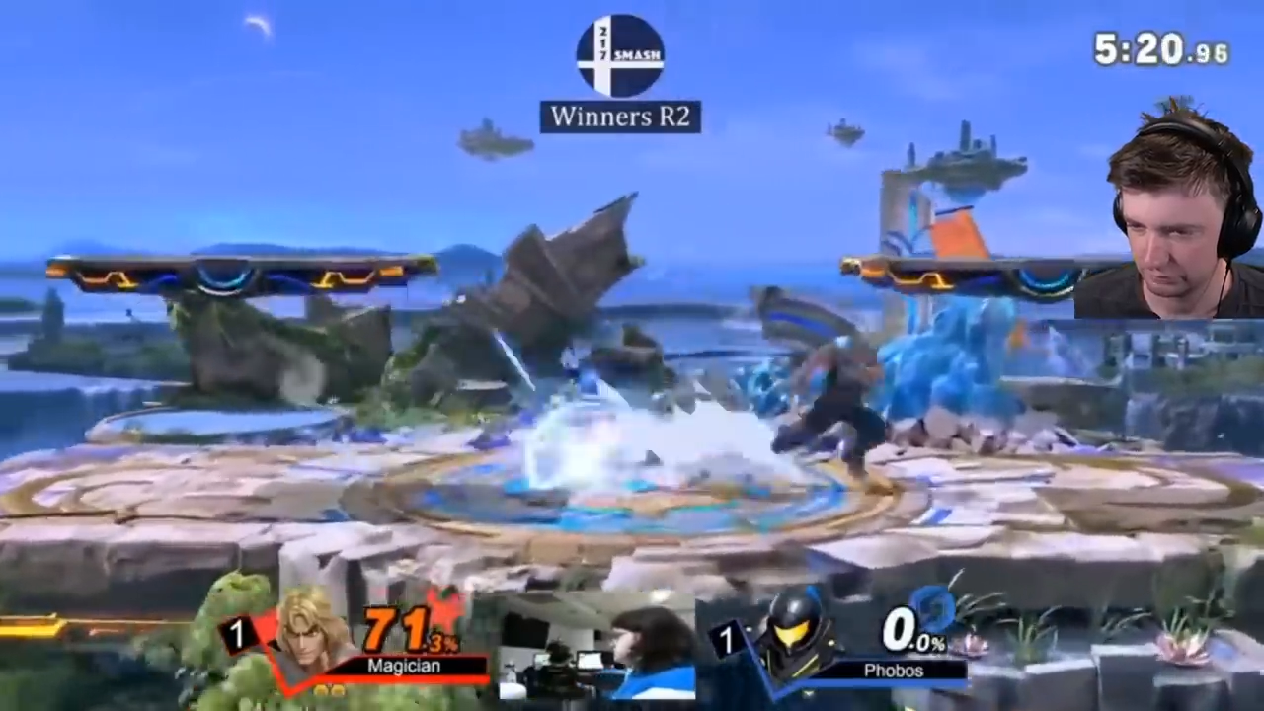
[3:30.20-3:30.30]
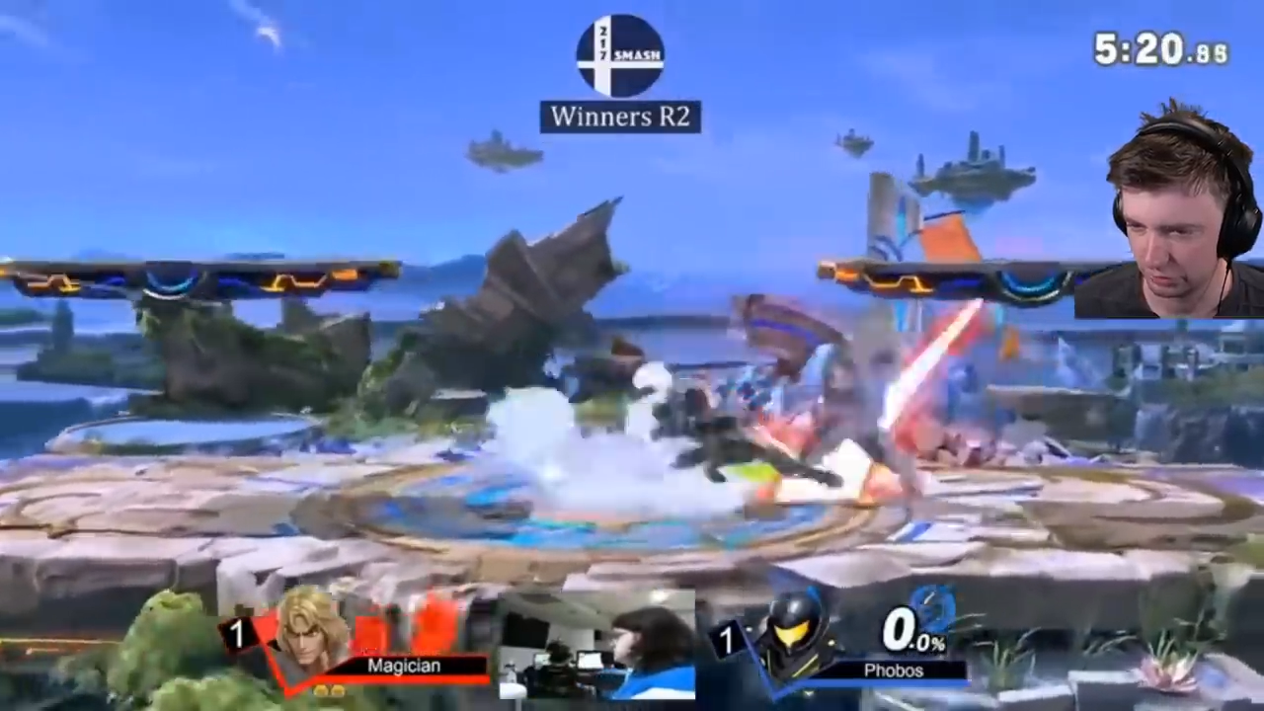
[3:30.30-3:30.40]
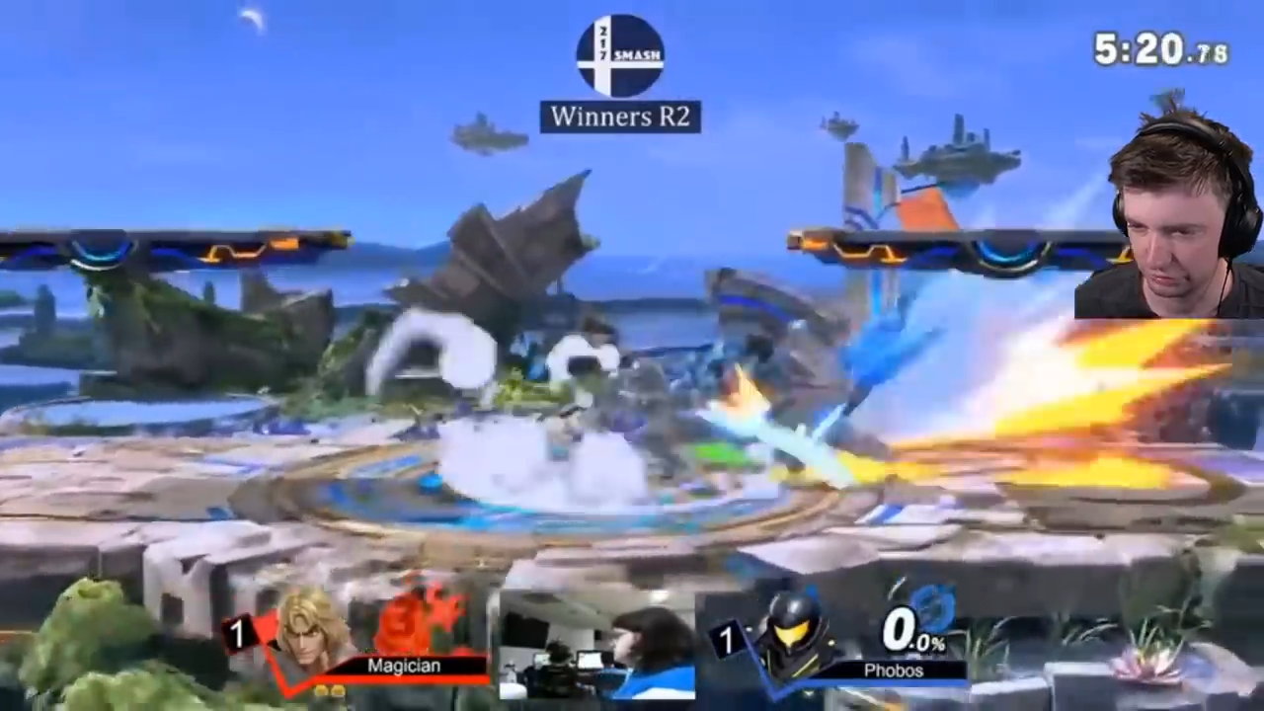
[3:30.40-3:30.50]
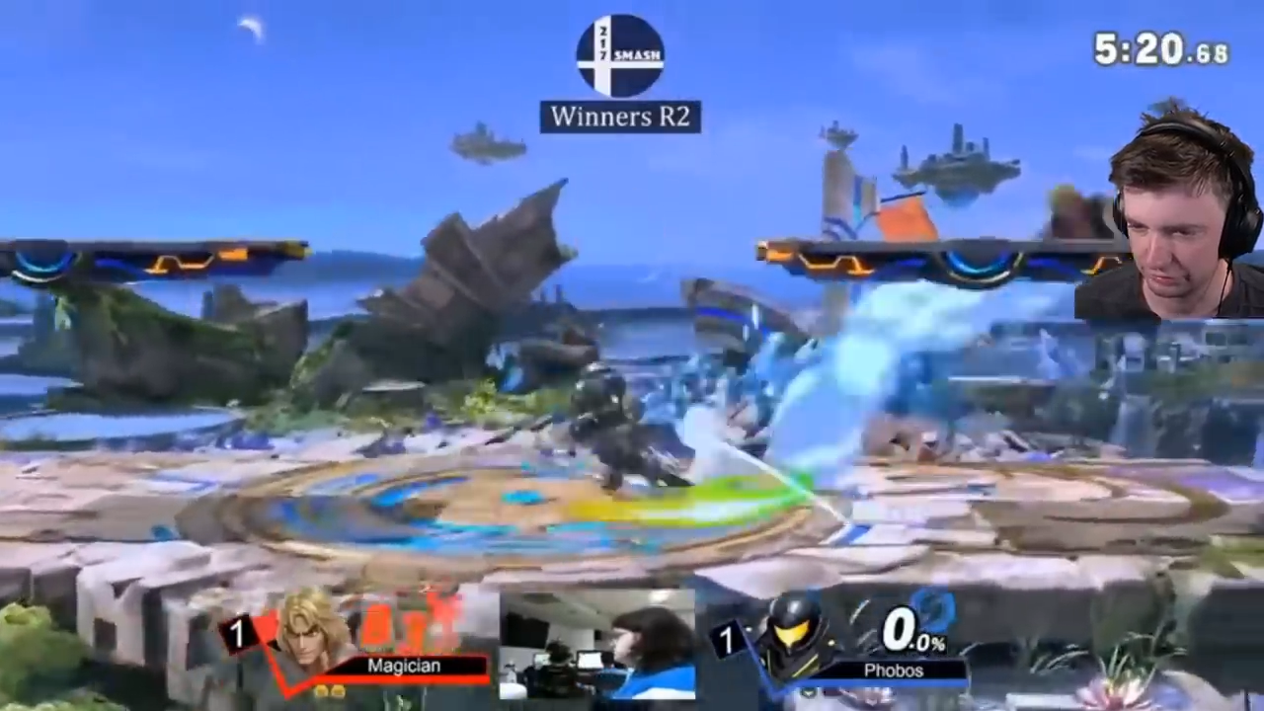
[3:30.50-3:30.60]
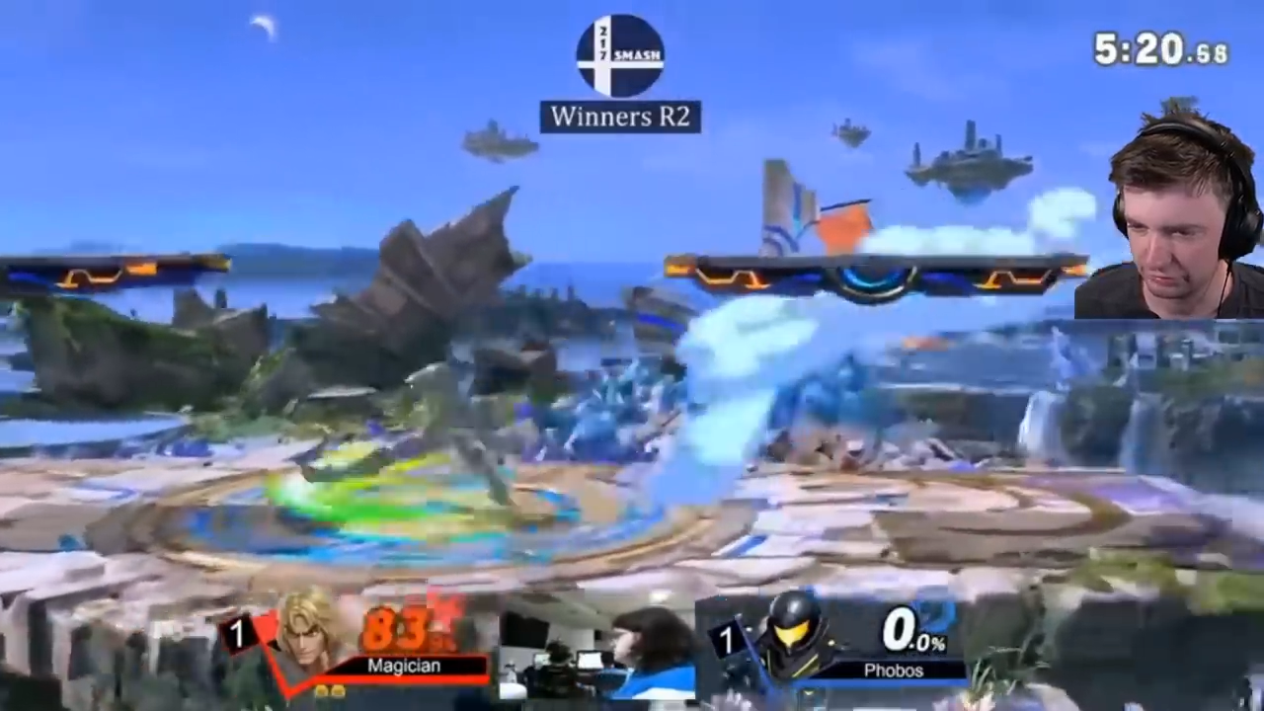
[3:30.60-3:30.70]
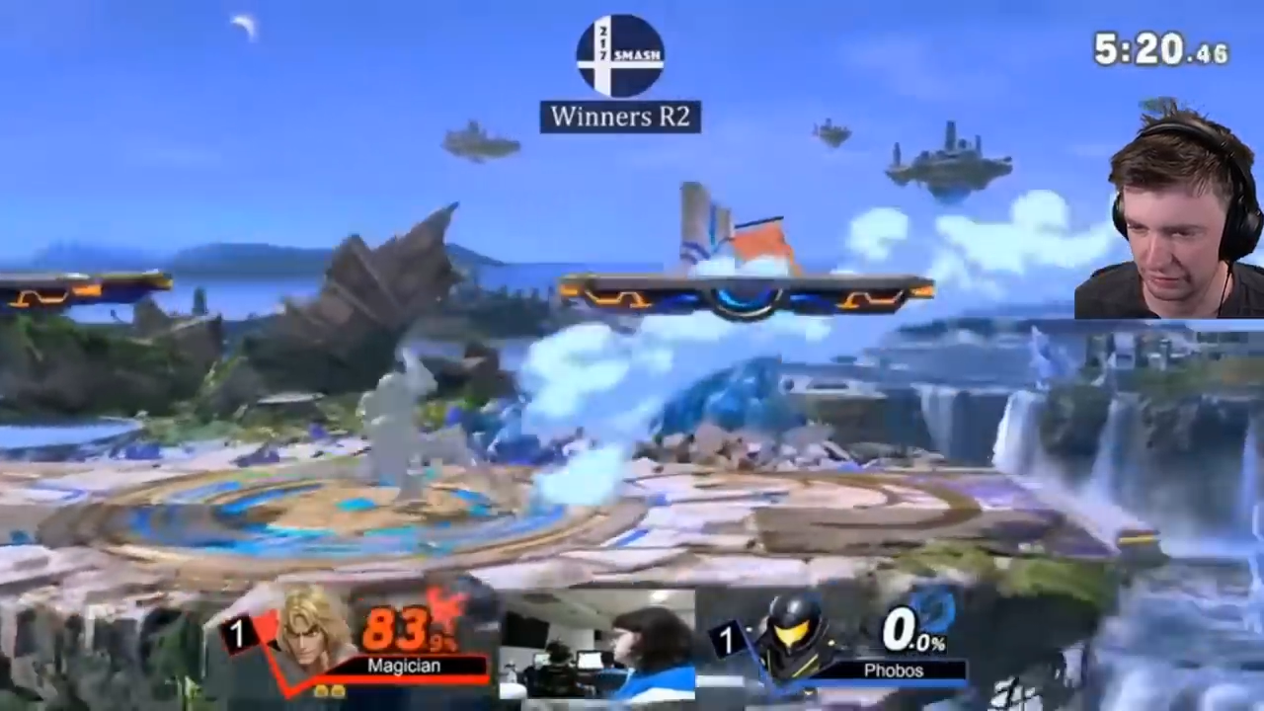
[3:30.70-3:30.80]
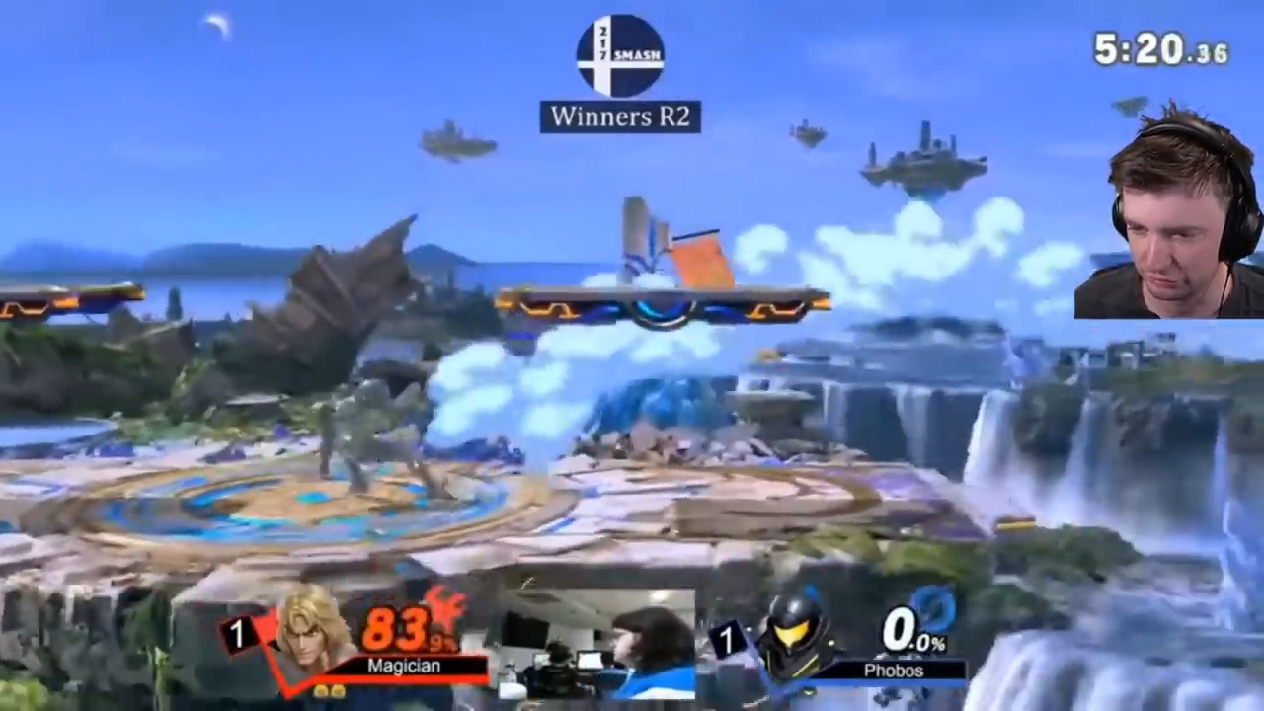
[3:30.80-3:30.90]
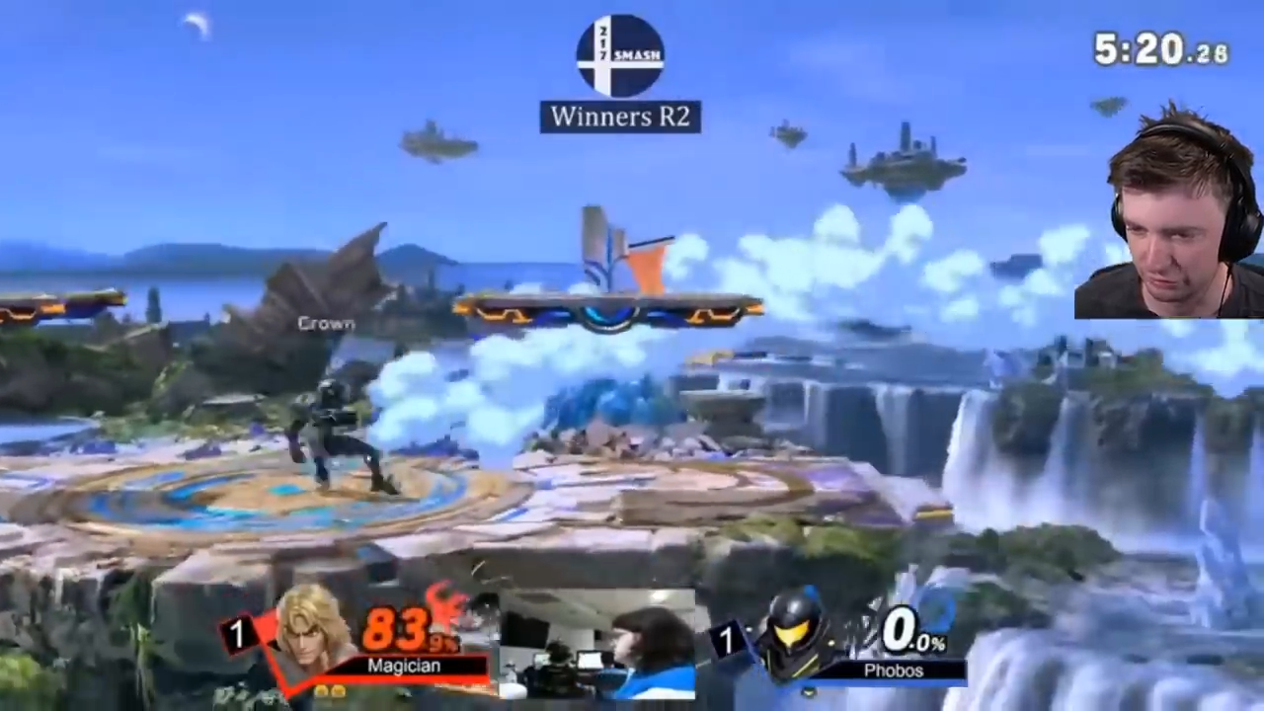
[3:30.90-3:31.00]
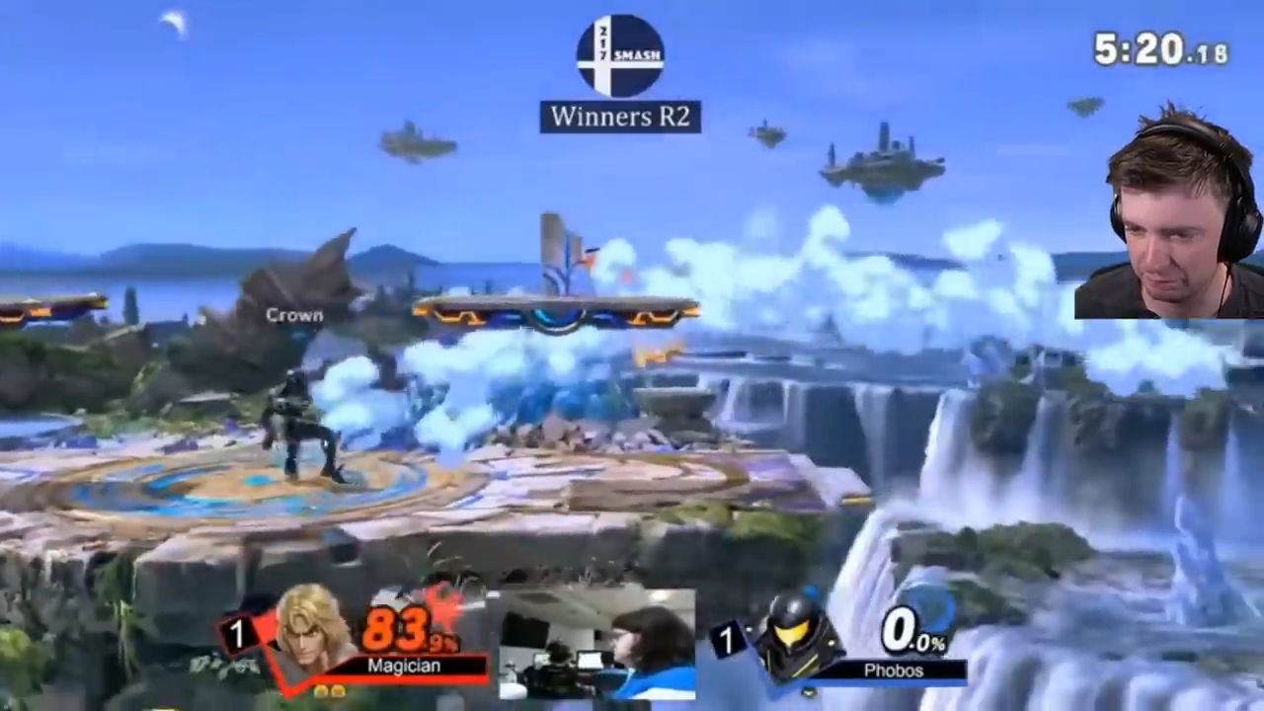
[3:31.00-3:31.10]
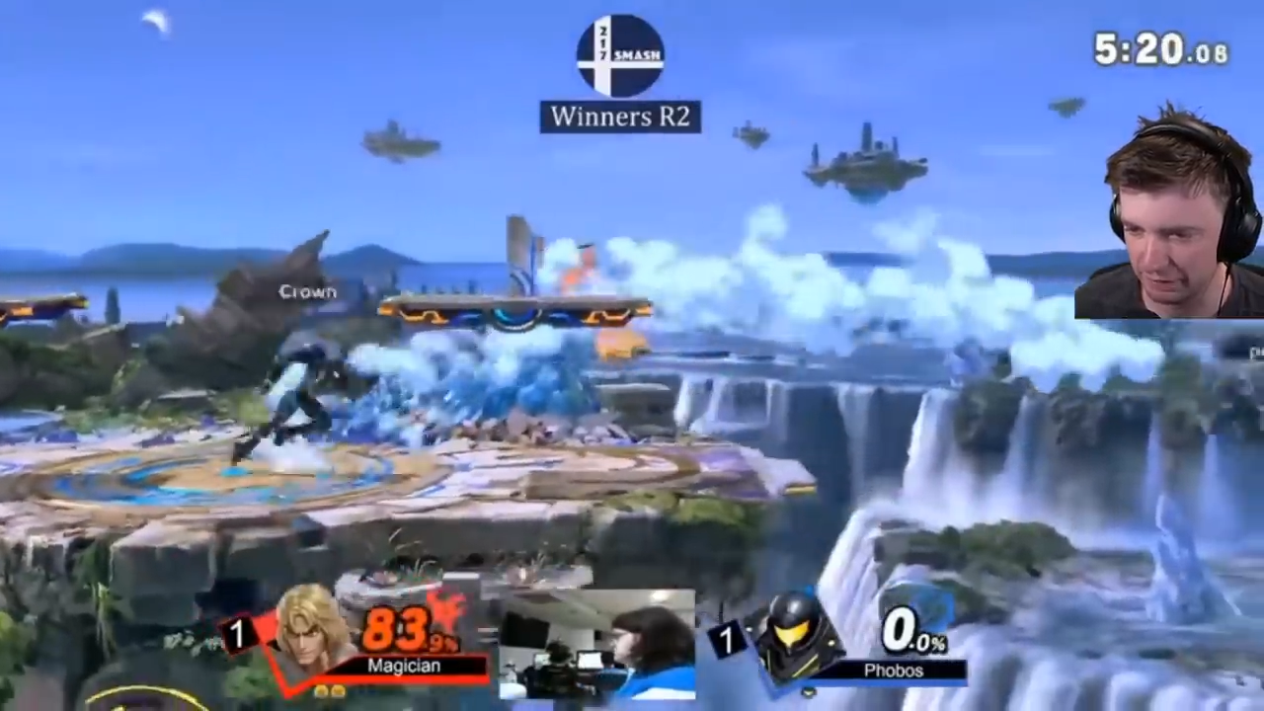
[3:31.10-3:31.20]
though. This guy looks